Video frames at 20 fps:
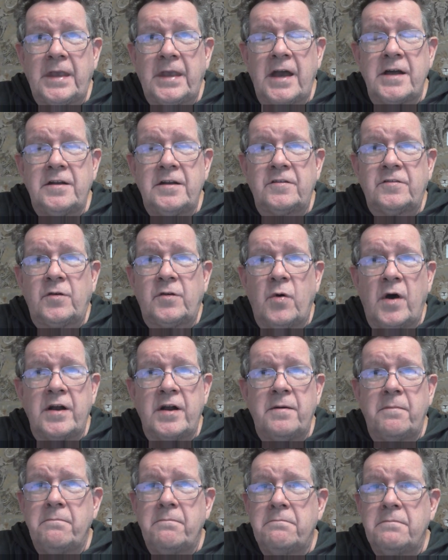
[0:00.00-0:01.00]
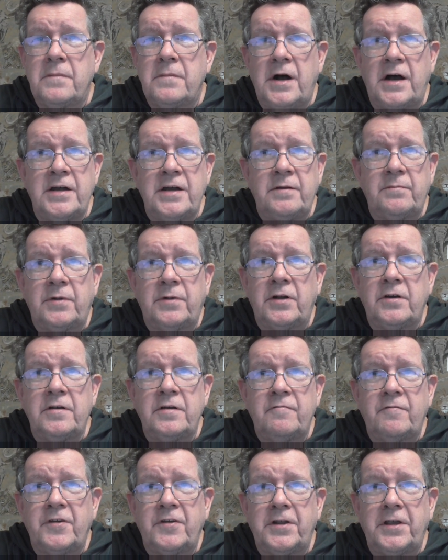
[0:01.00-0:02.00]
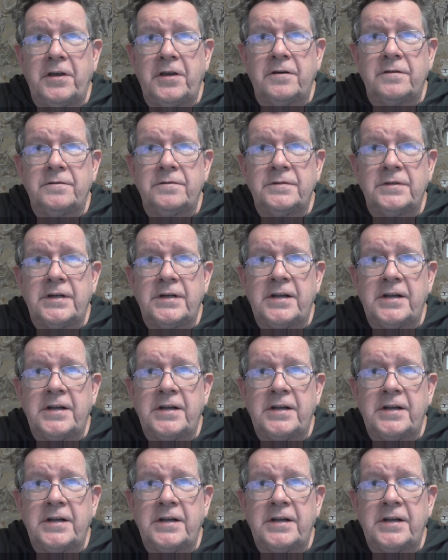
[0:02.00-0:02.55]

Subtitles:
And it's quite a mind-blowing video.